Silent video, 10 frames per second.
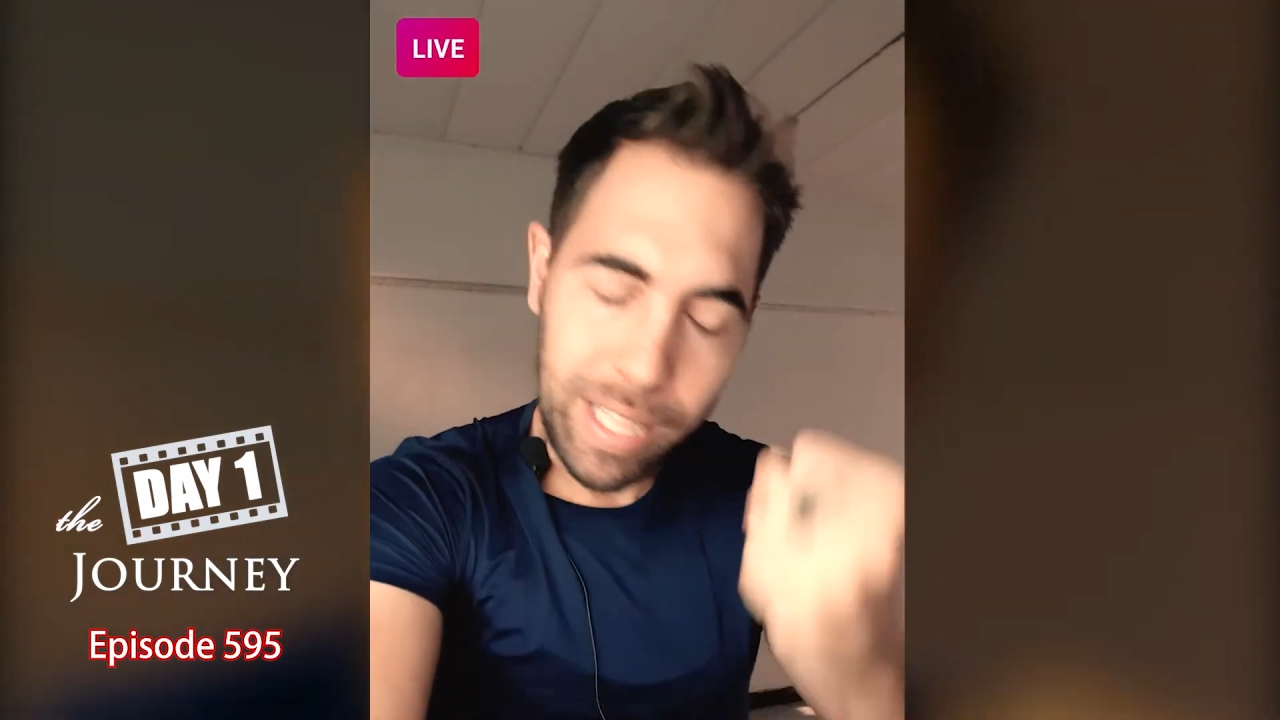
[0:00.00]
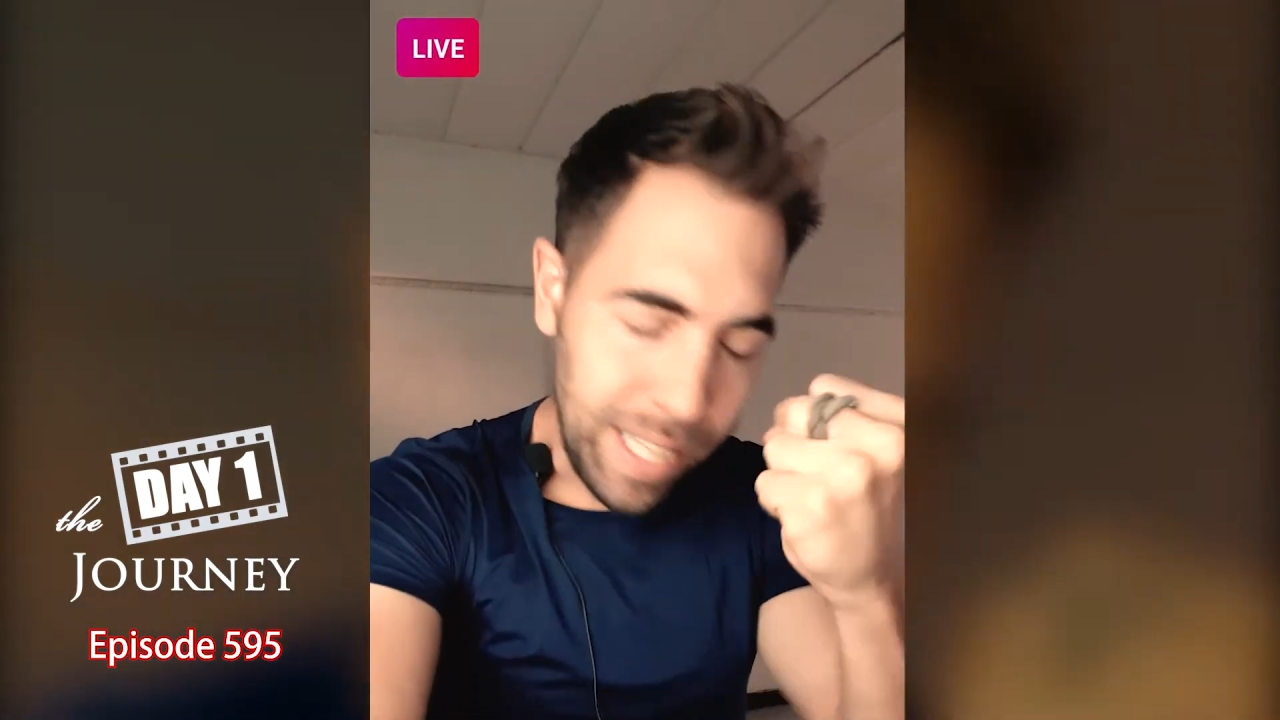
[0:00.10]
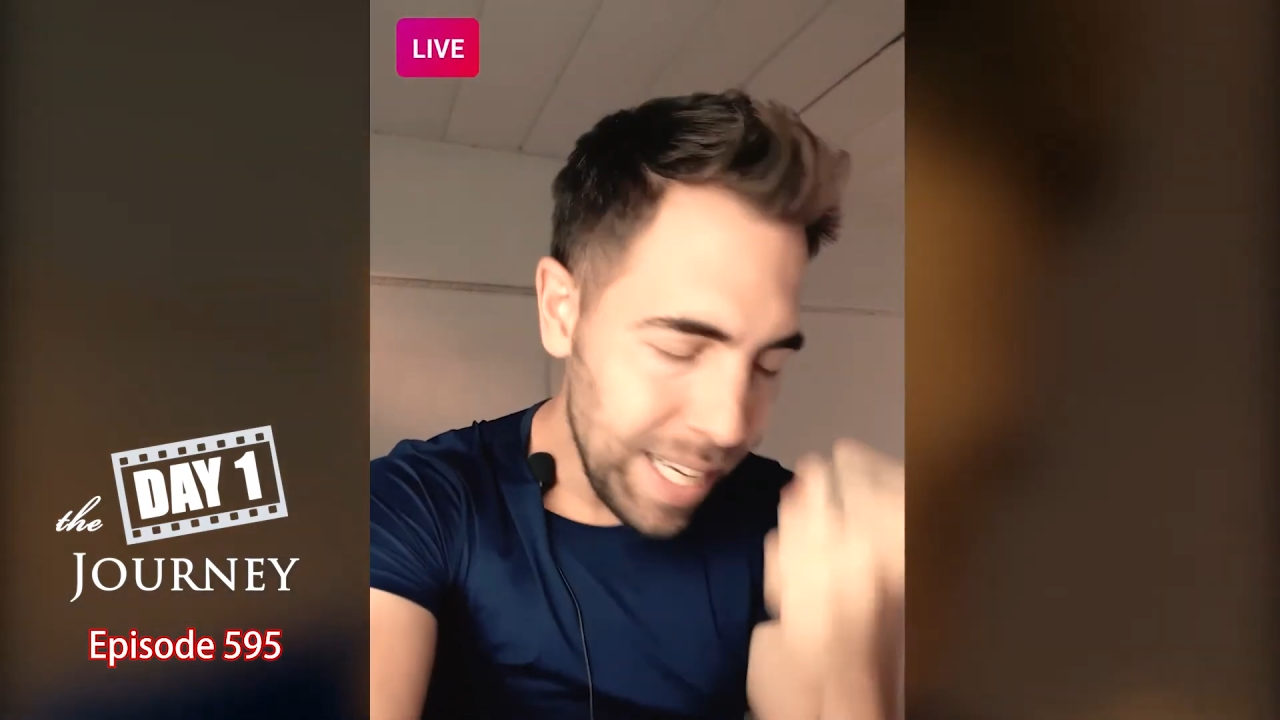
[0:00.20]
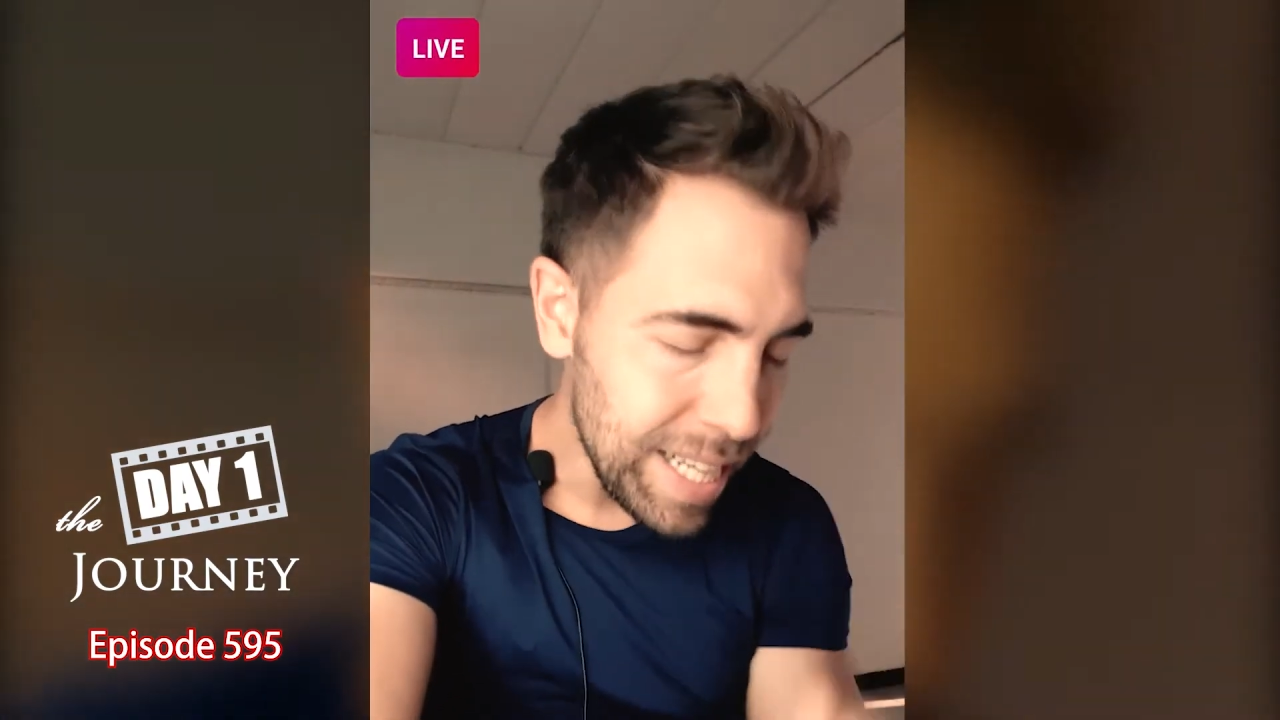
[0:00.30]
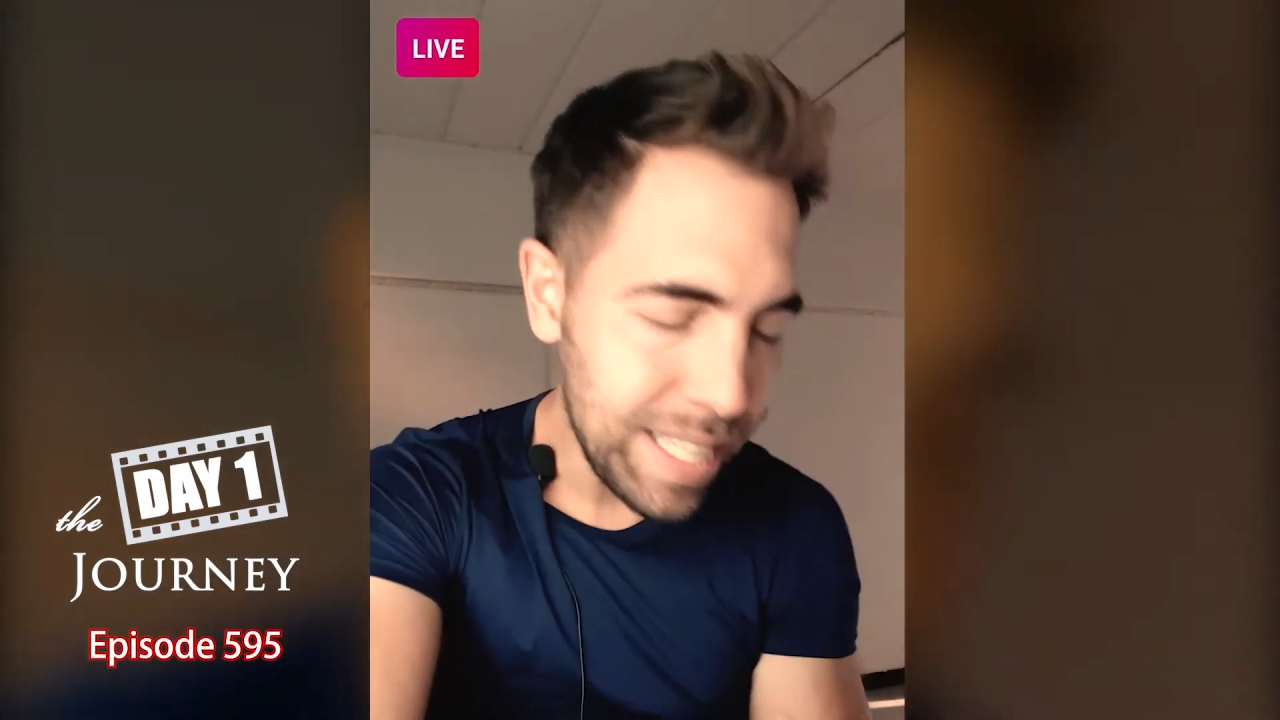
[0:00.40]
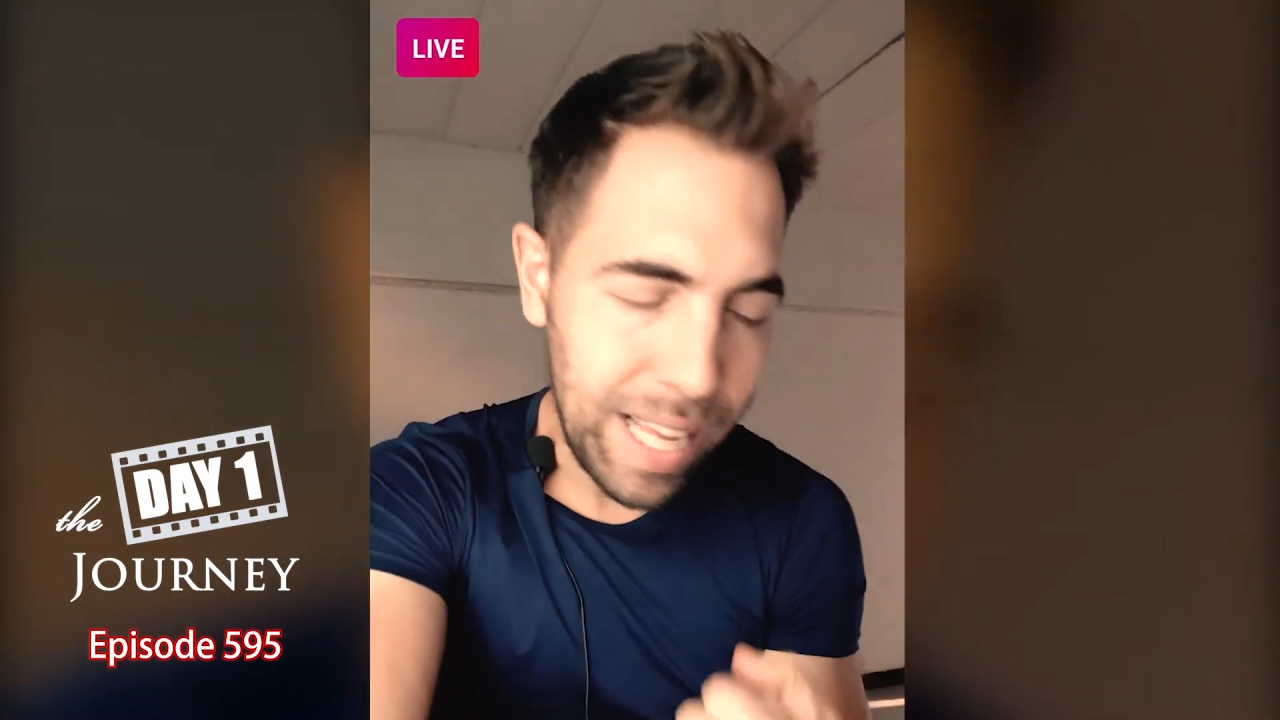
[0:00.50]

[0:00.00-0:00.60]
yes,